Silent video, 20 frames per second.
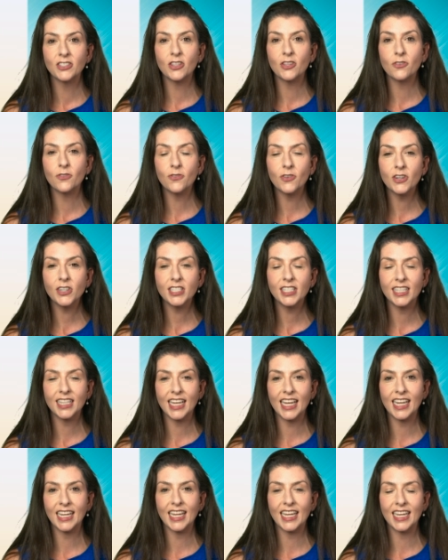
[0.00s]
So the first
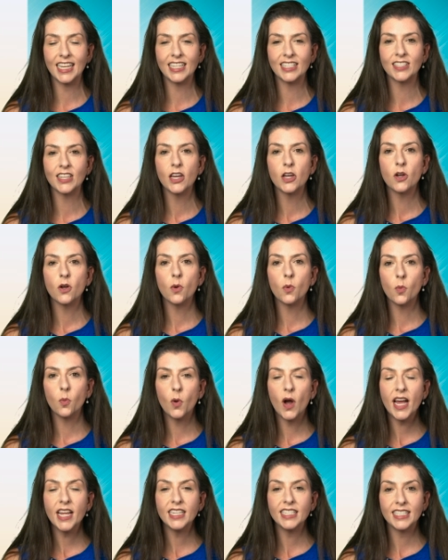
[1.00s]
thing is,
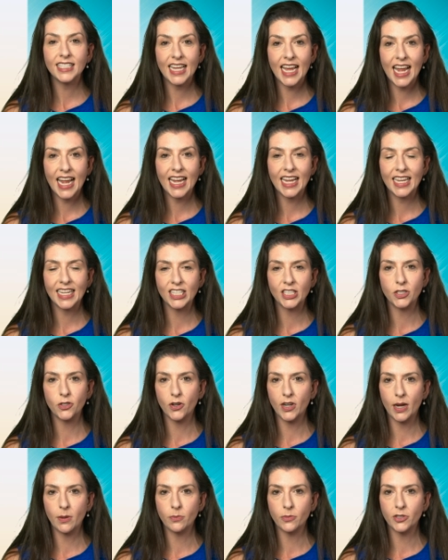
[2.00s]
what day is
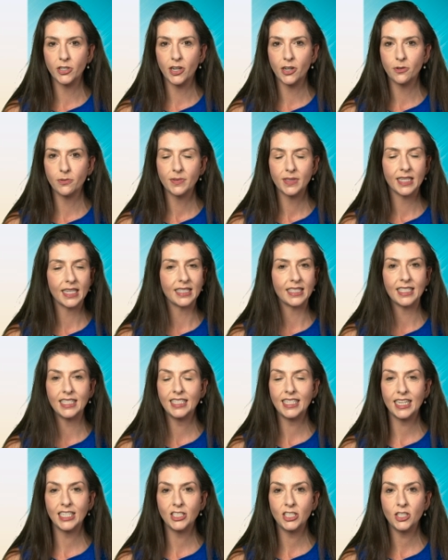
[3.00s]
your embryo? Is it a
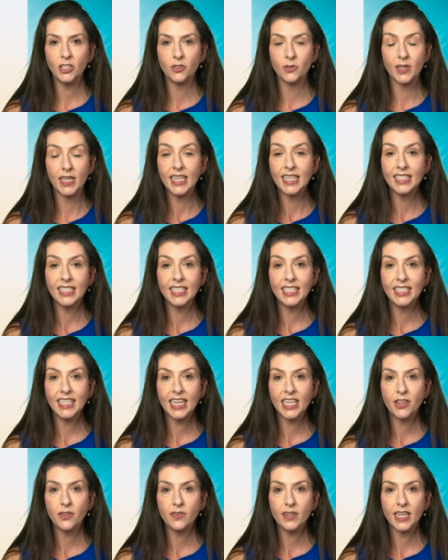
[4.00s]
day 2? Is it a
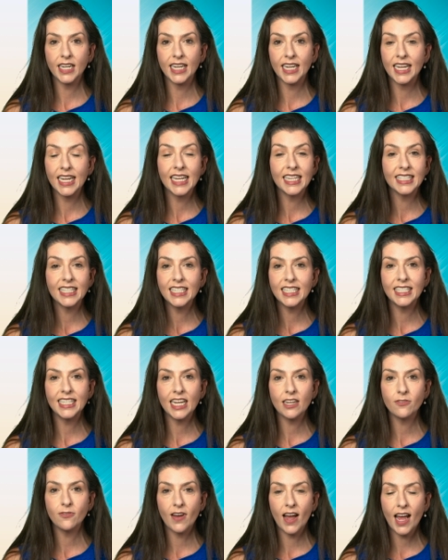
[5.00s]
day 3? Is it a
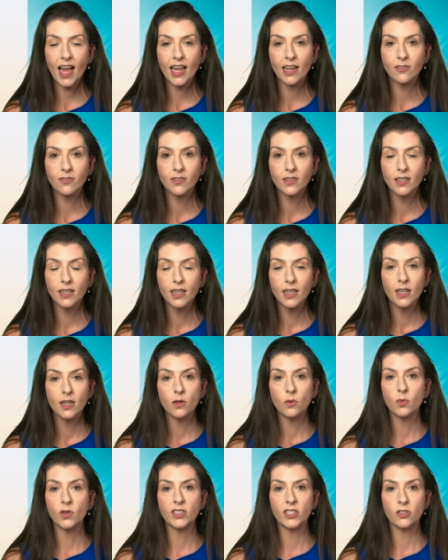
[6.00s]
day 5?
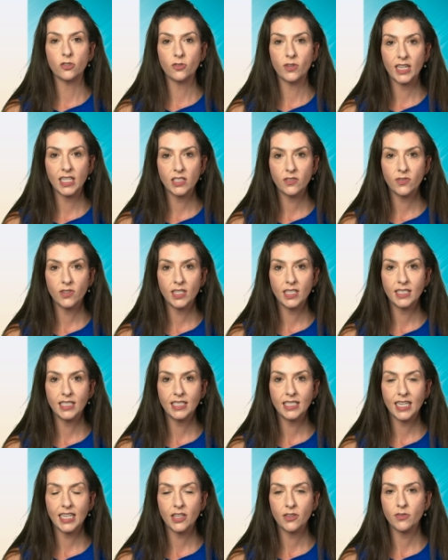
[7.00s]
Was it transferred as
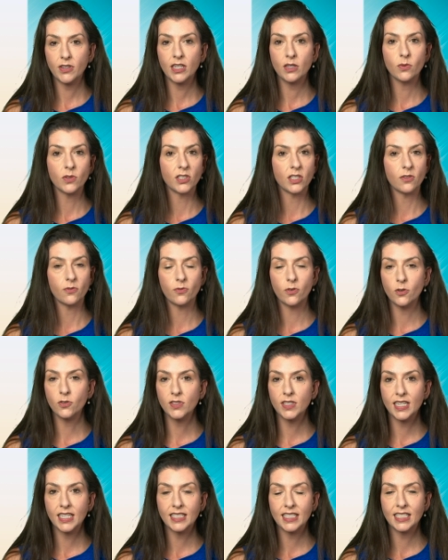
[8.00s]
a day 3? Was it
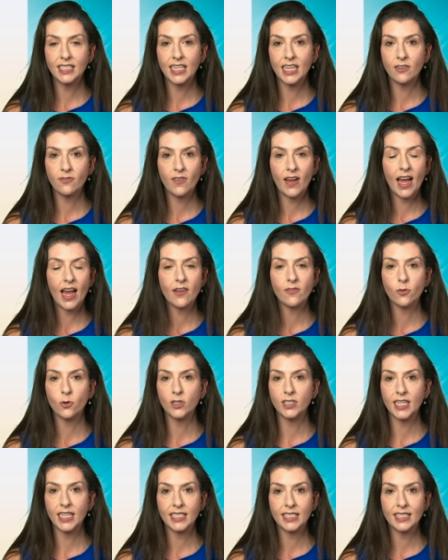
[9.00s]
frozen as a day 5
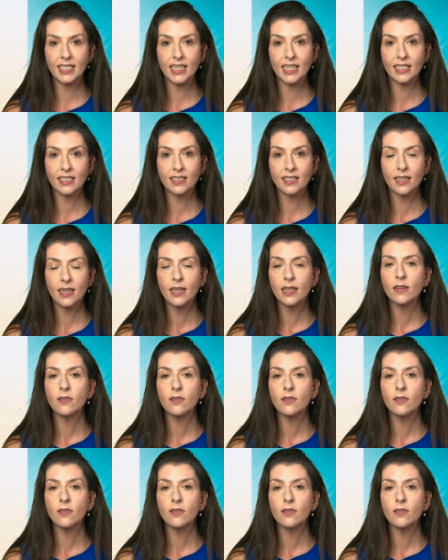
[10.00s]
or day 6?